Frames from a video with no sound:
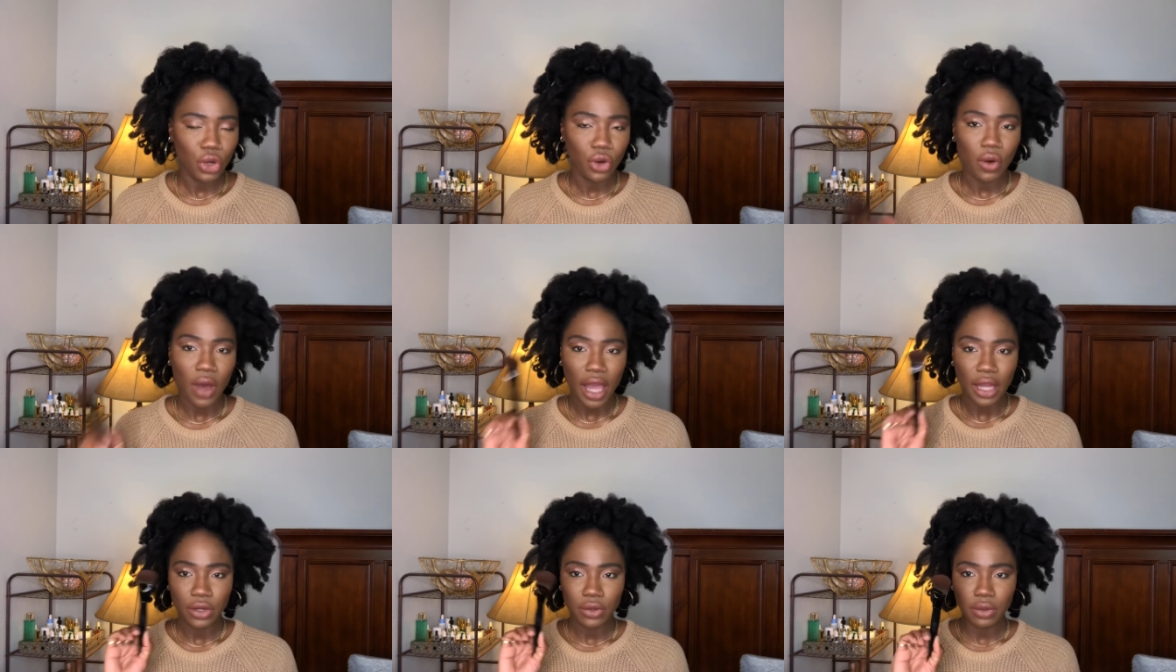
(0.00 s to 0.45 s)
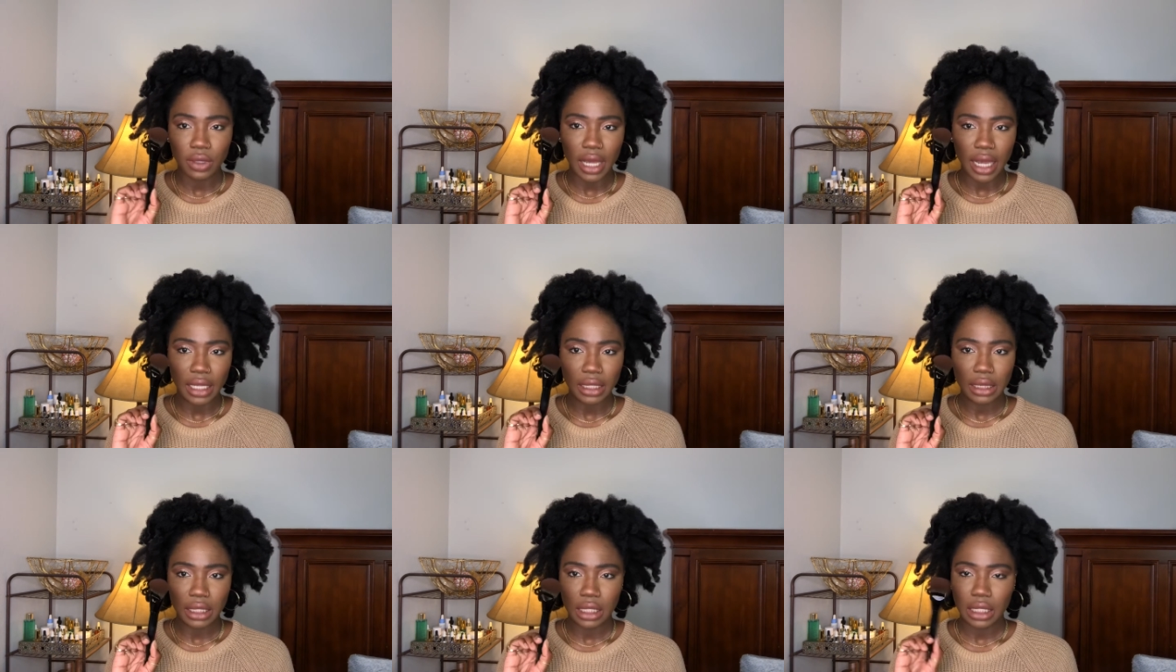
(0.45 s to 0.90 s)
I do
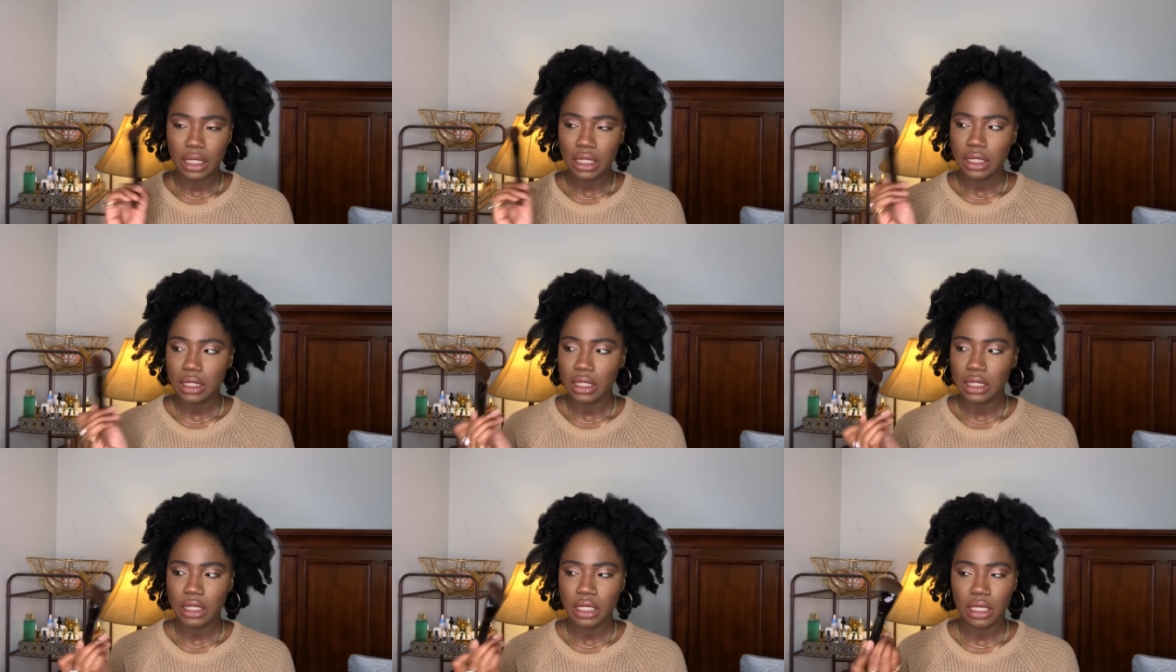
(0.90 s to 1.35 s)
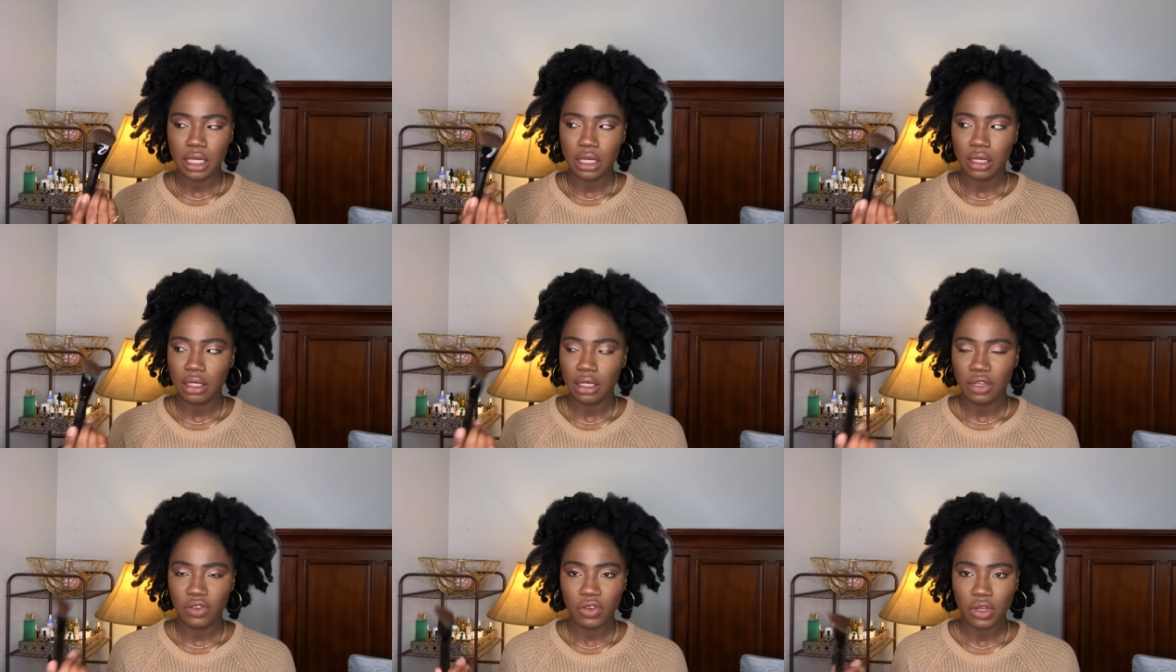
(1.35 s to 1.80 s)
like this. It didn't
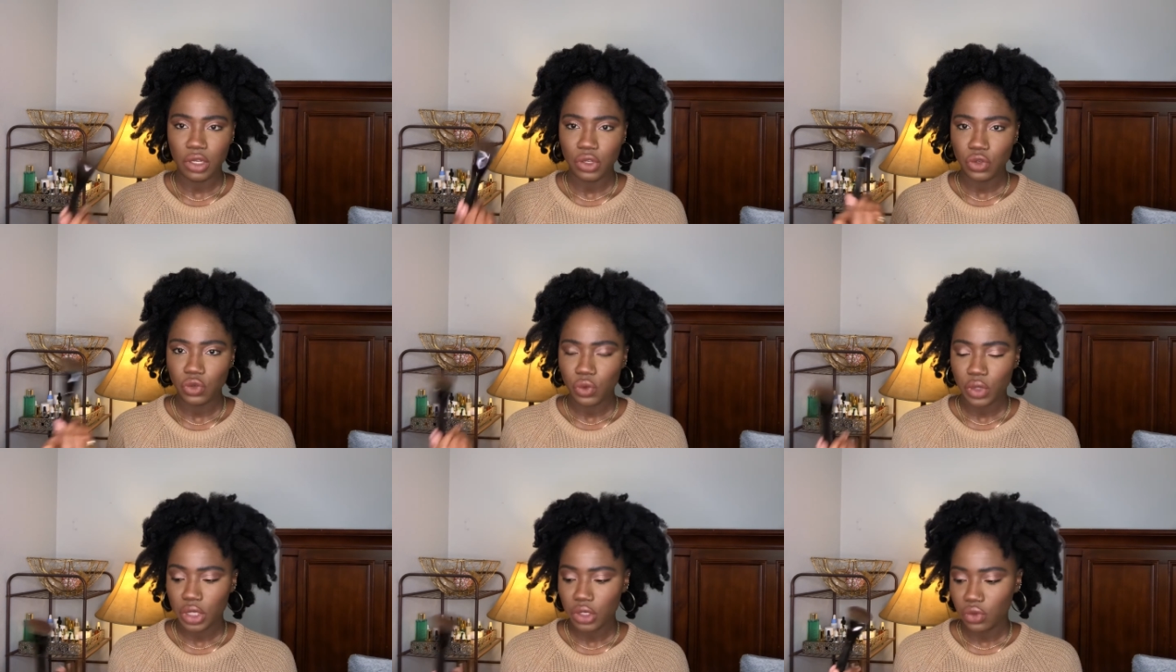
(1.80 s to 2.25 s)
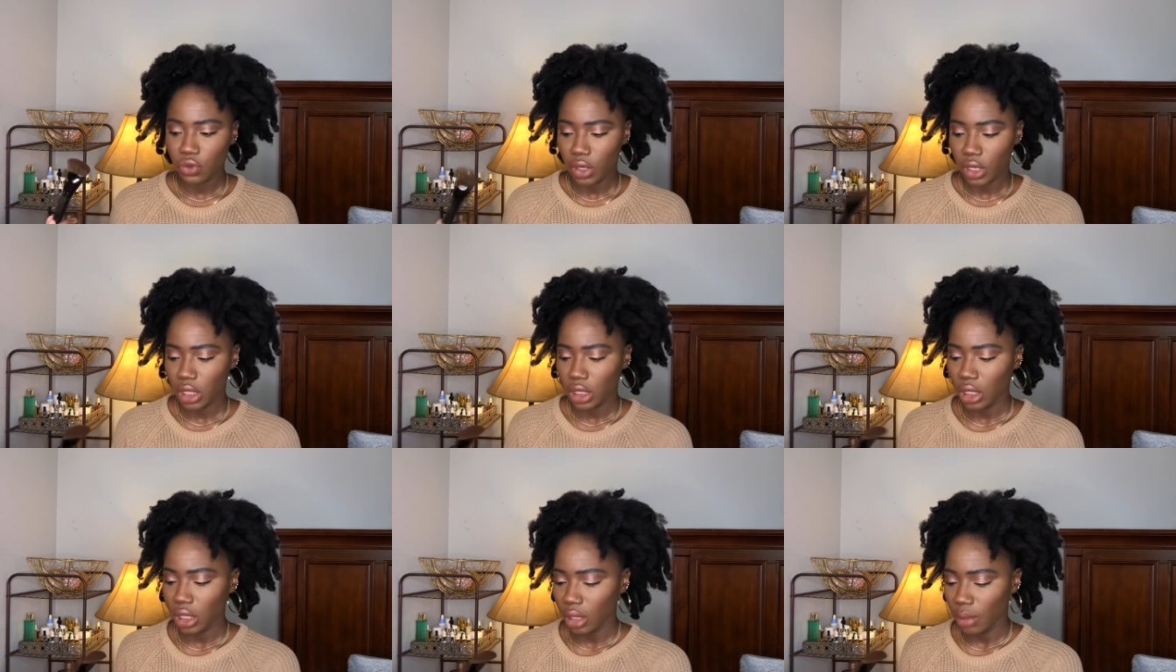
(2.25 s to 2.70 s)
leave any streaks or
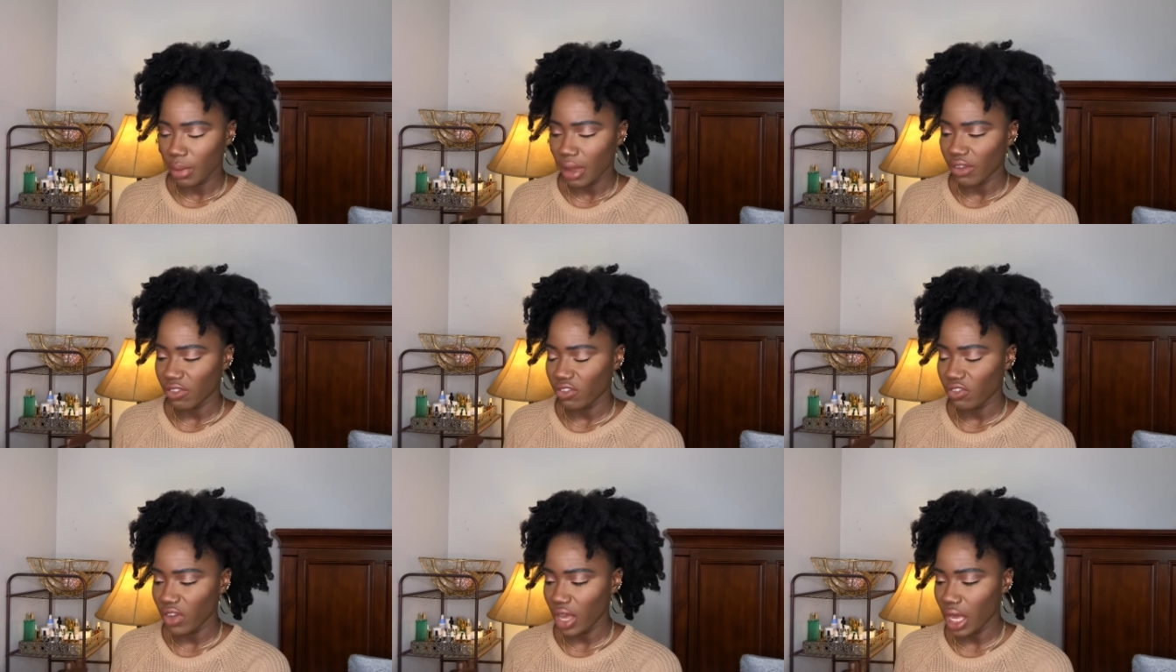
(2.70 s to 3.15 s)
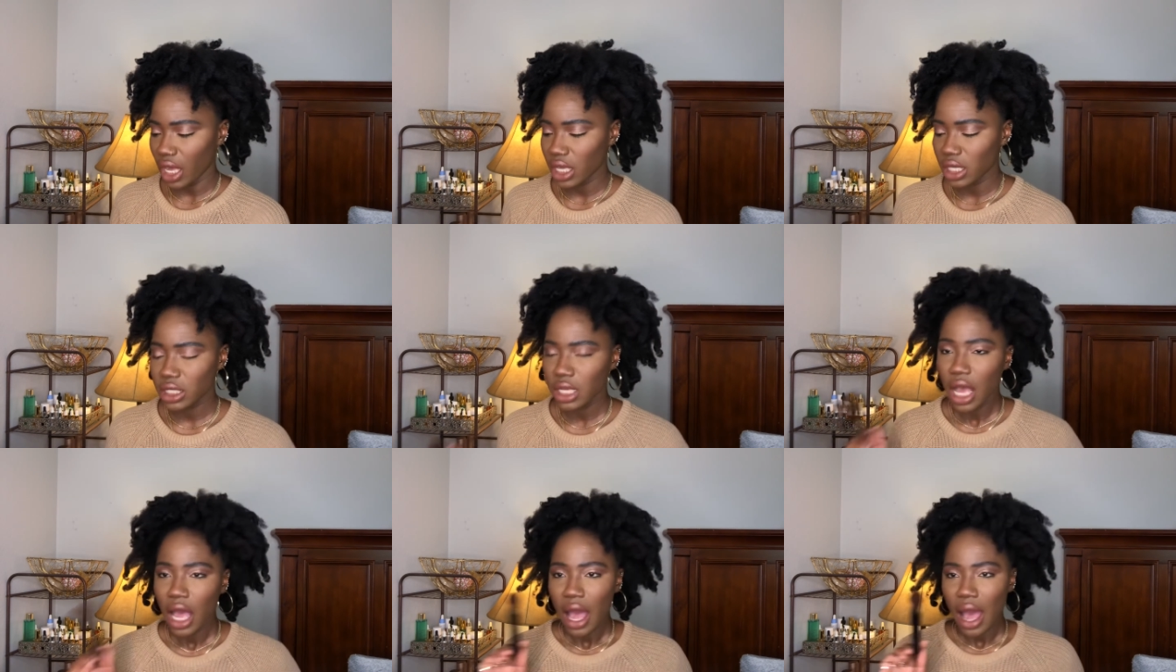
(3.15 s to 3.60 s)
anything on my face.